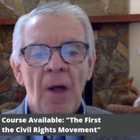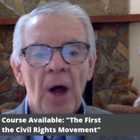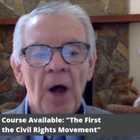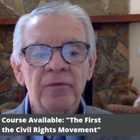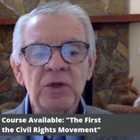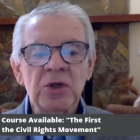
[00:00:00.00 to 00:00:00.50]

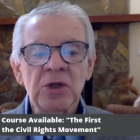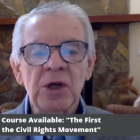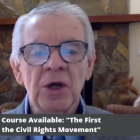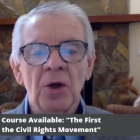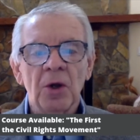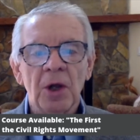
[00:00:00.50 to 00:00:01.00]
of
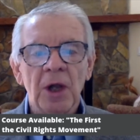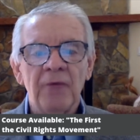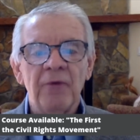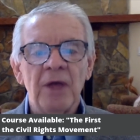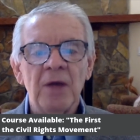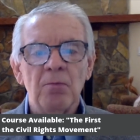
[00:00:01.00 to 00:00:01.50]
still
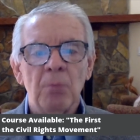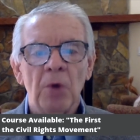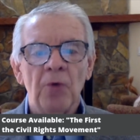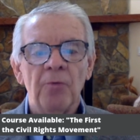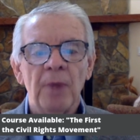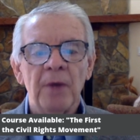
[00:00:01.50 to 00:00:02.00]
living
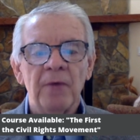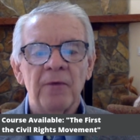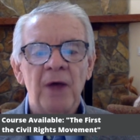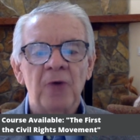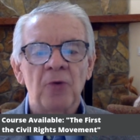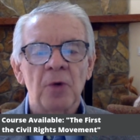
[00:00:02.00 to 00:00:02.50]
movement
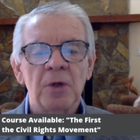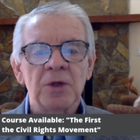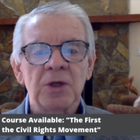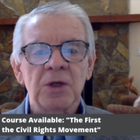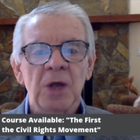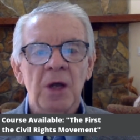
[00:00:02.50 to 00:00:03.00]

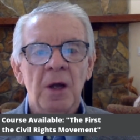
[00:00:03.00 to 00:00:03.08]
veterans